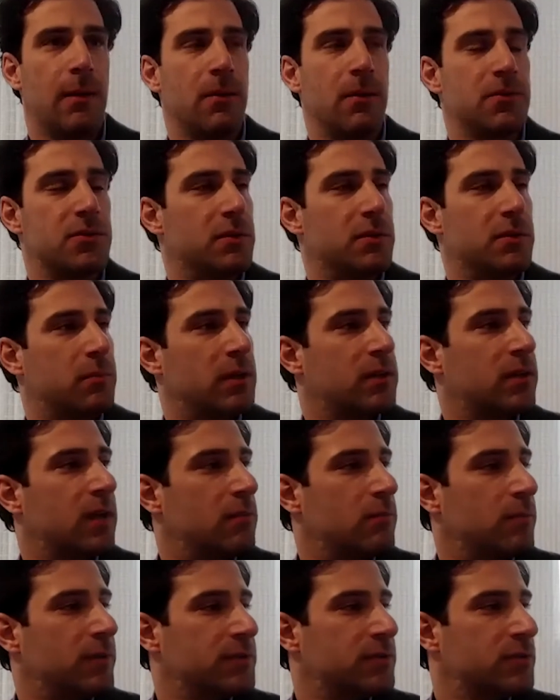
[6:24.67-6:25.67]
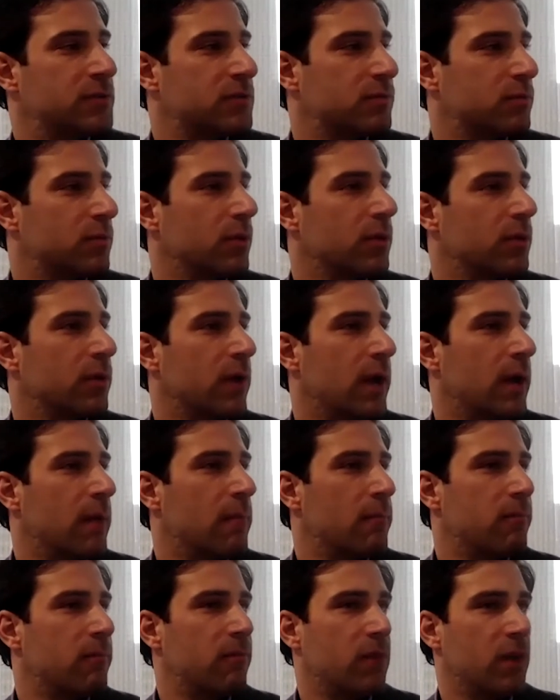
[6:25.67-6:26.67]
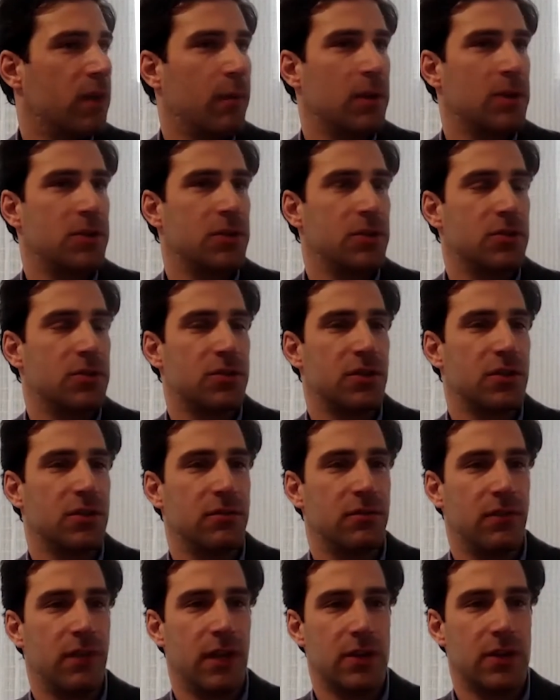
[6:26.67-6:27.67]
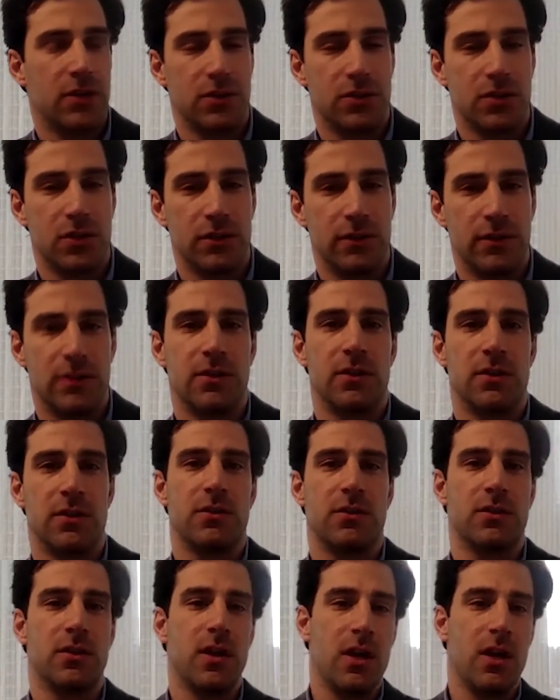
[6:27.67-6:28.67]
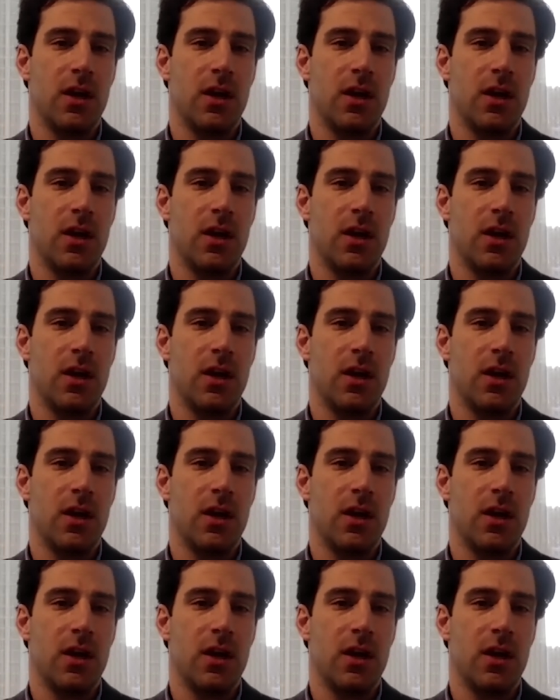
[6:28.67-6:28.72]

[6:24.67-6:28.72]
I was in a Big Ten business program, very much interested in financial services,